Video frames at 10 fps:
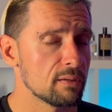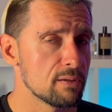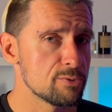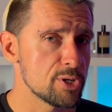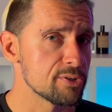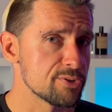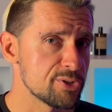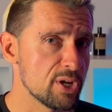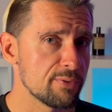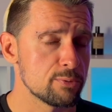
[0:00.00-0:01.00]

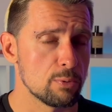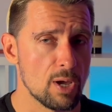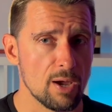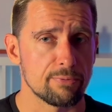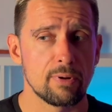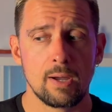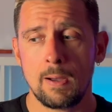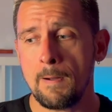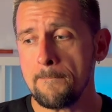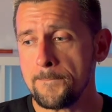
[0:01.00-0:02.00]
generous enough to have
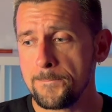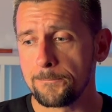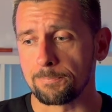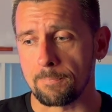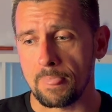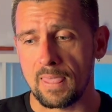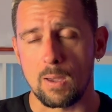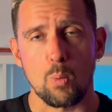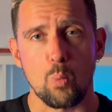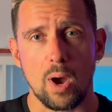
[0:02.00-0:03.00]

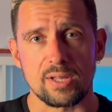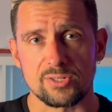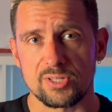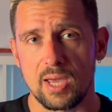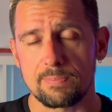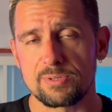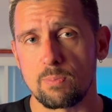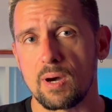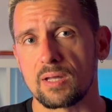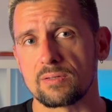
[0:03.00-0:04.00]
wide steps,
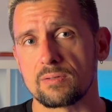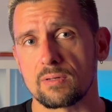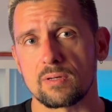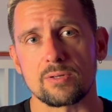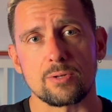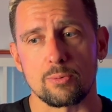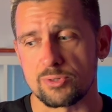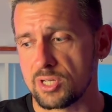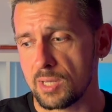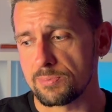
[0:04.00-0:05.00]
but those
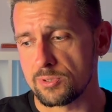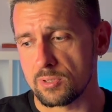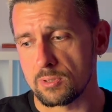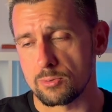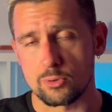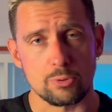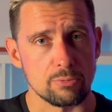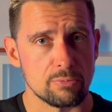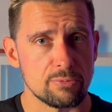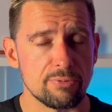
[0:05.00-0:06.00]
steps should
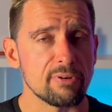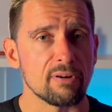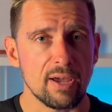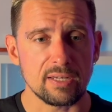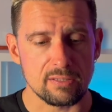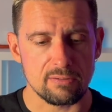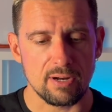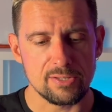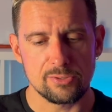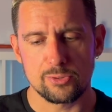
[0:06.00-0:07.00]
trigger any
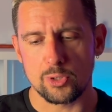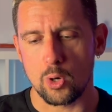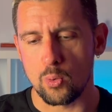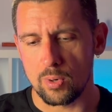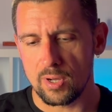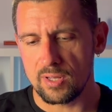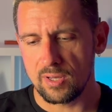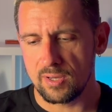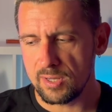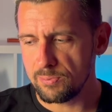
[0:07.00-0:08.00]
trades. So
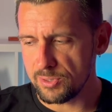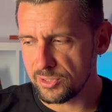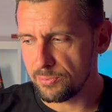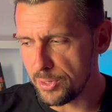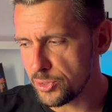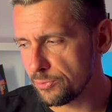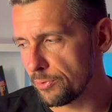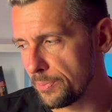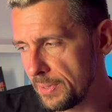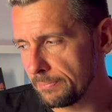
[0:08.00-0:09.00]
it was a question
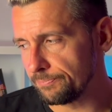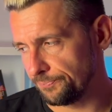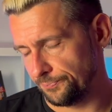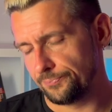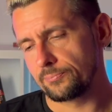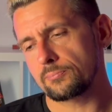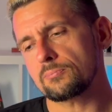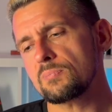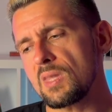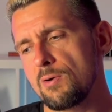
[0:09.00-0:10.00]
for me
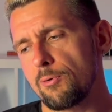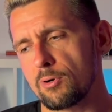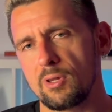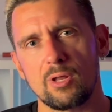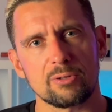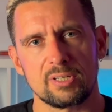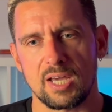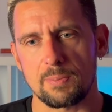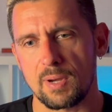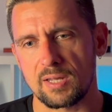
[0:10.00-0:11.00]
for a long
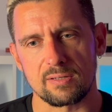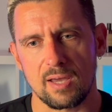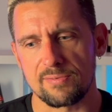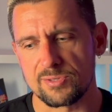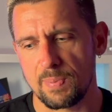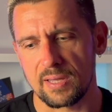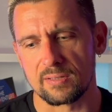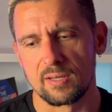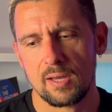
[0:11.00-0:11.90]
time, and I've spent